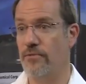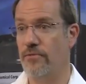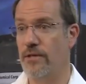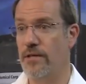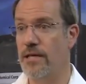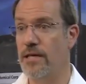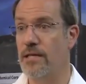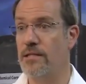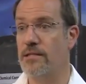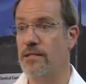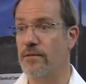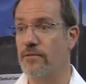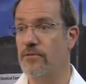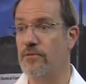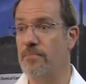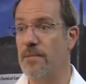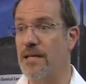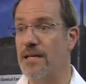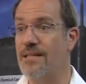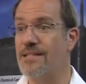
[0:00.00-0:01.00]
of
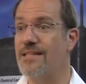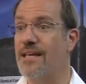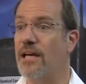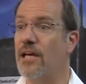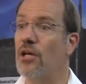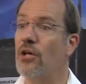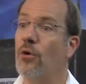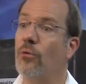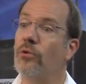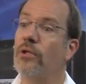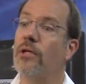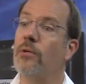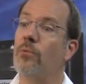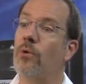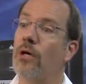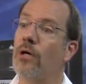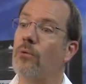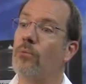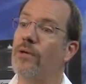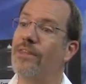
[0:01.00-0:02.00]
adhesives because they can only
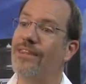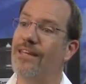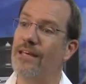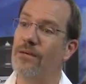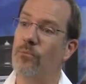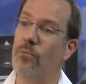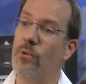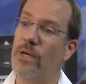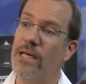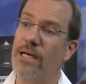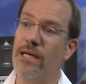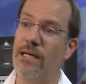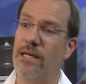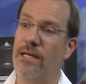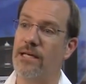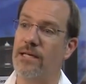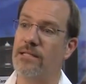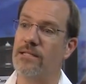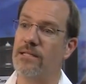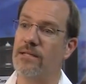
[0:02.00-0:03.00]
work with weak
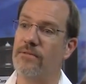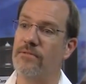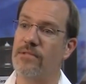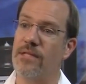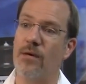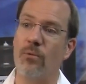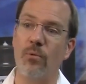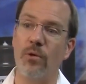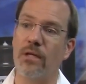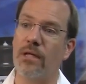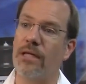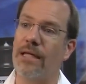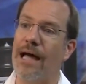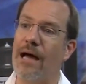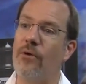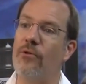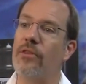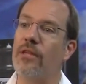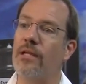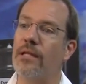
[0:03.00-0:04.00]
adhesives that will
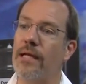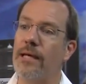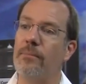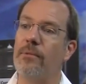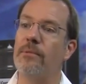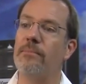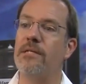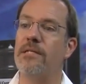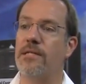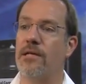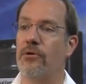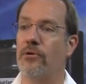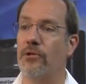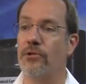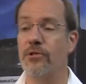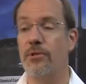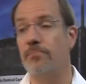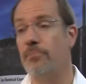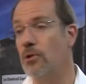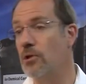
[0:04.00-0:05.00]
allow the label material
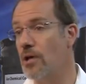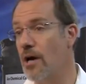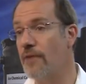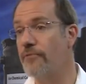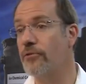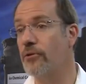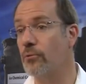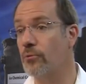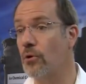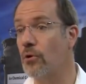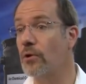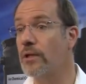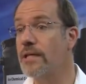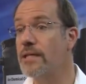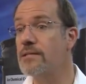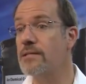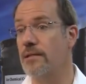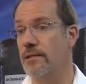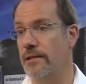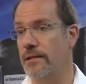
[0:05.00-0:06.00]
to pull off the roll
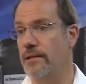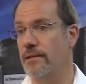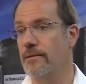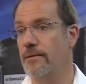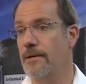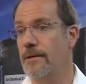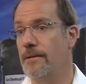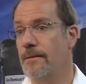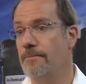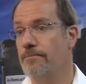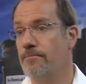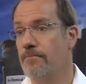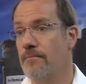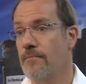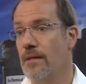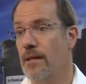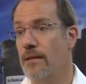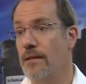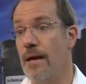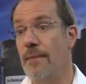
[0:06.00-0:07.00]
easily.
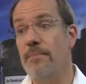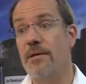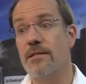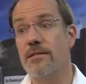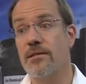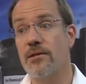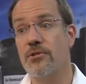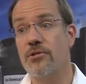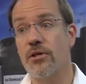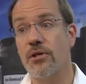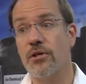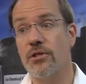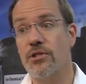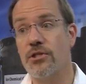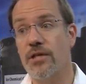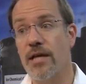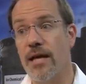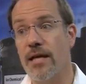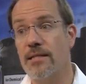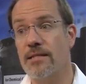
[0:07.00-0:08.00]
That means there's a good
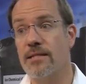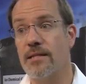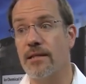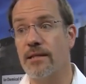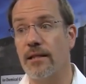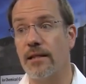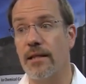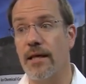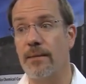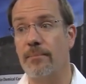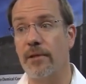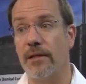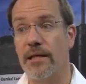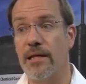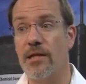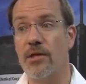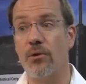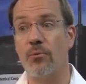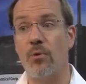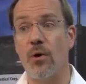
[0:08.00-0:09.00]
chance that the label
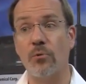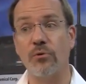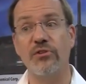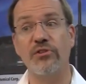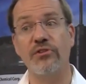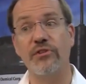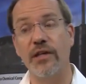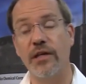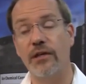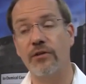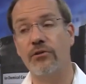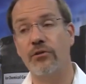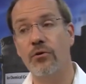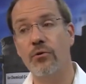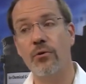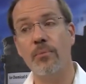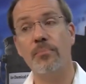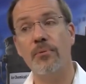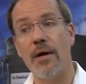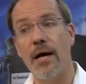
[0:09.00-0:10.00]
either won't stick
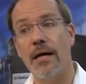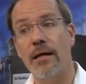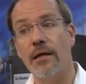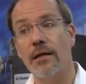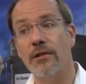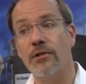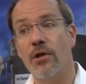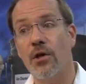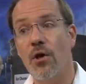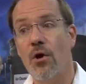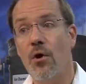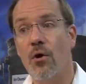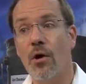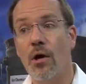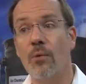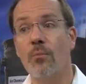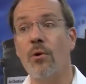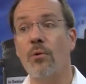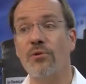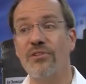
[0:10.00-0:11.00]
to the product
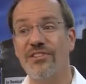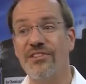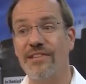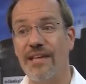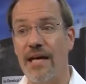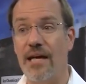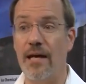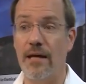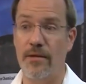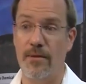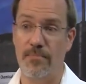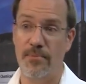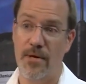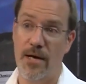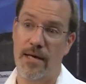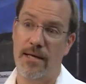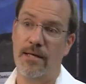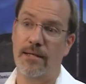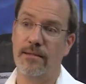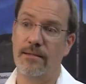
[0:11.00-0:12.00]
or won't stay on the
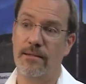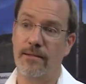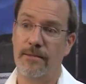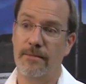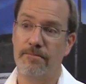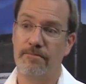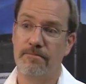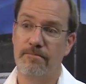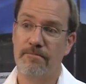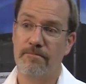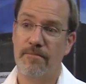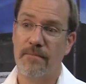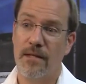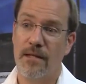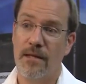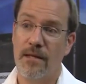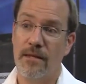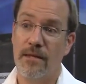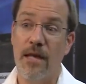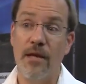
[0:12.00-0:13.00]
product.
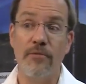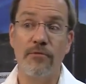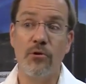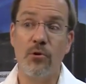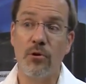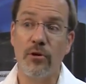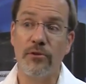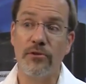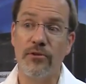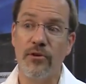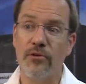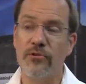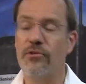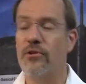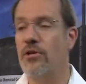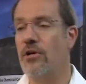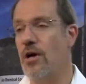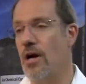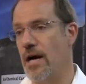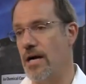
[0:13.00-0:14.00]
Then, of course, there's
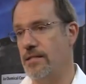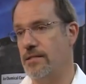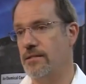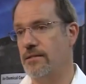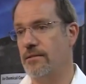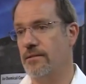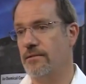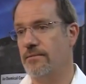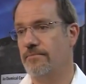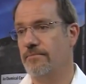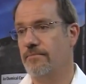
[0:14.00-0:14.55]
the cost.